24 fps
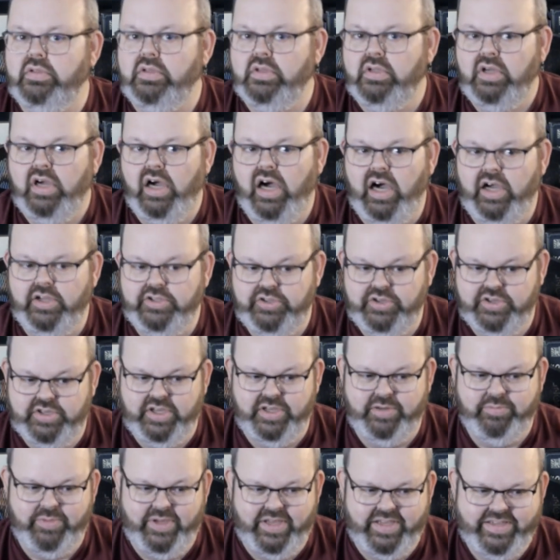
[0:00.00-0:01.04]
You
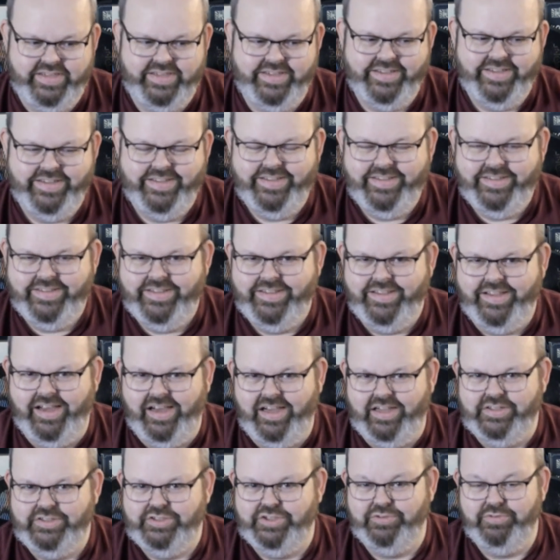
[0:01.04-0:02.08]
can make
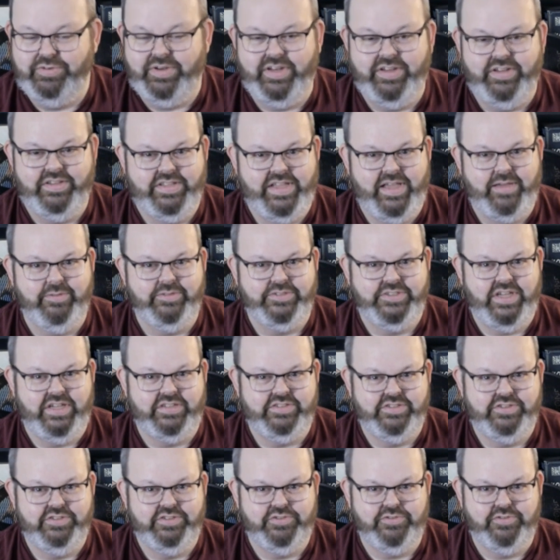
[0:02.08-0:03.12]
2 damage
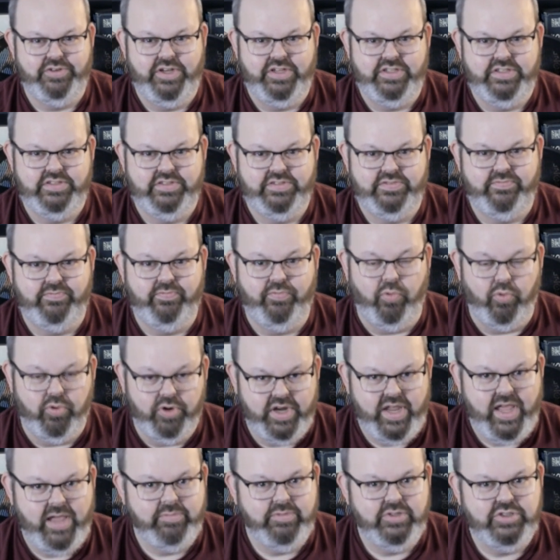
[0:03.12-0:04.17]
hazardous terrains 4
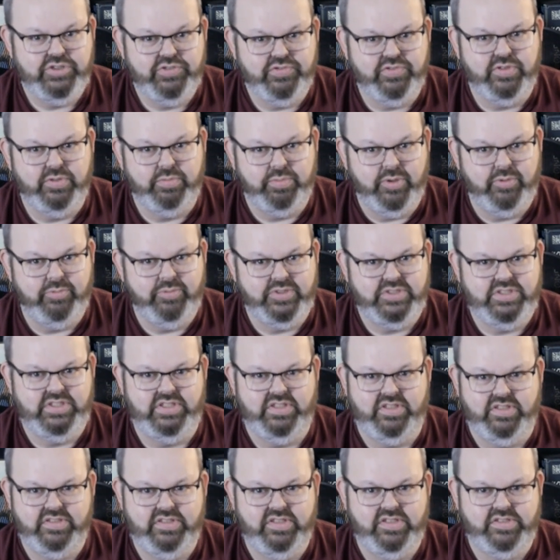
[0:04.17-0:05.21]
damage for the purposes
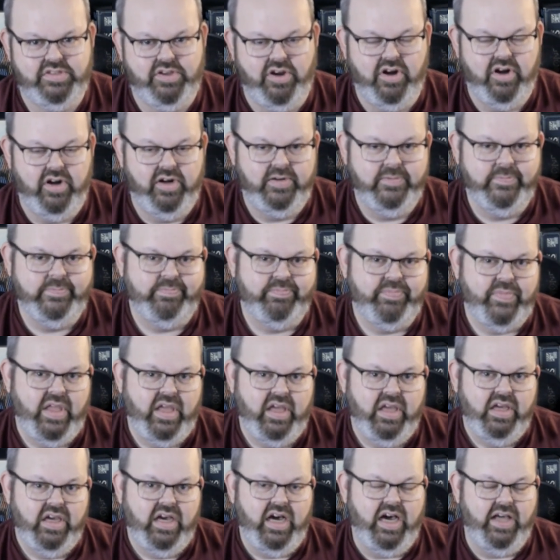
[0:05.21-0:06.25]
of this card.
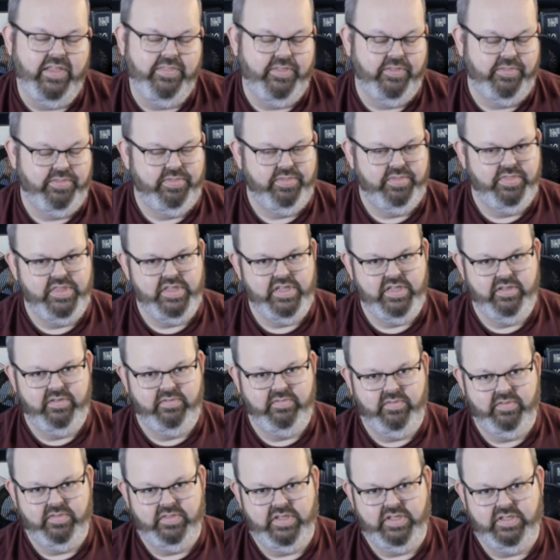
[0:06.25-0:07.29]

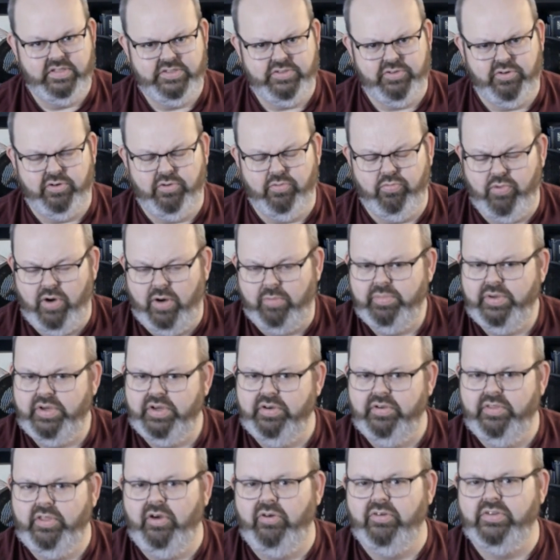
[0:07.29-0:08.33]
The sort of rub
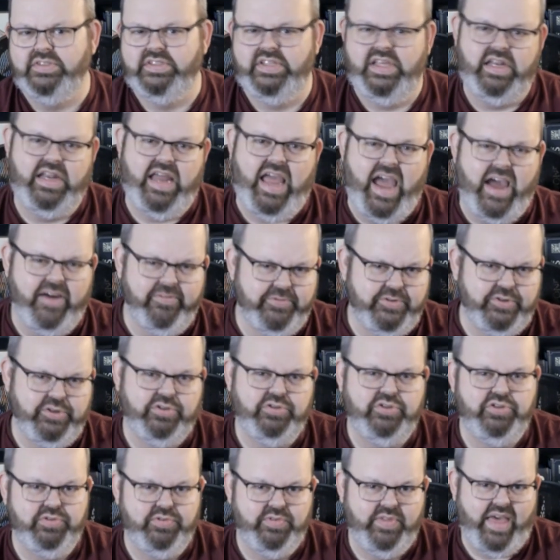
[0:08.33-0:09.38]
here though is that after
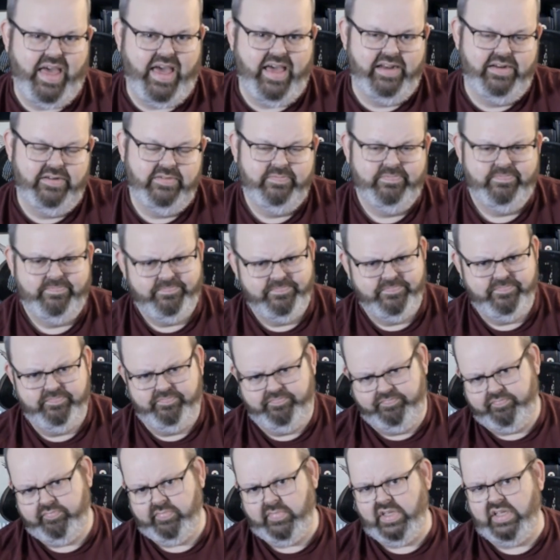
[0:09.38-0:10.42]
you do that,
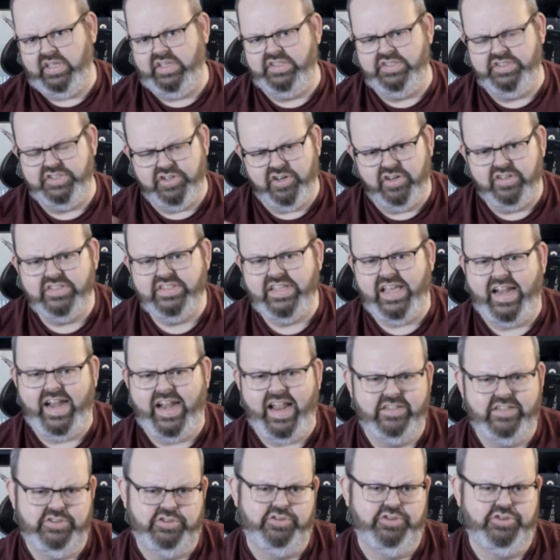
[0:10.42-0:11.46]
it turns that
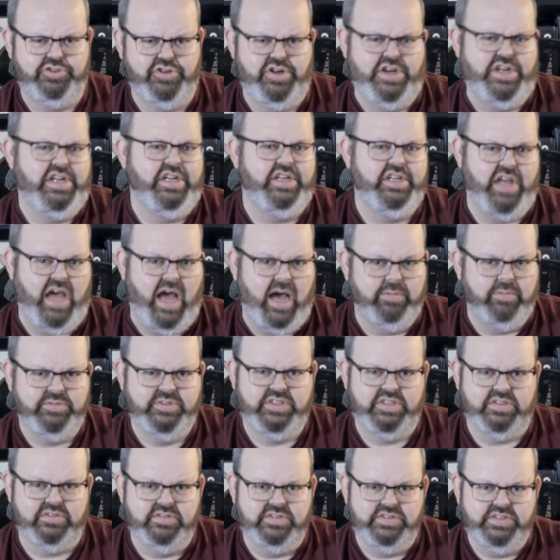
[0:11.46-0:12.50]
hazardous terrain into
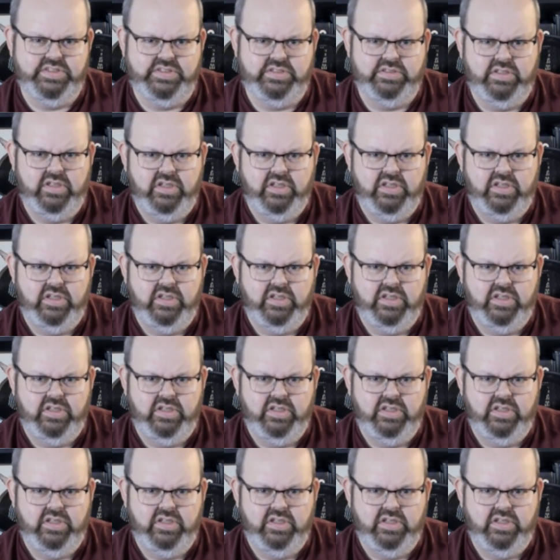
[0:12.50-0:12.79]
obstacles,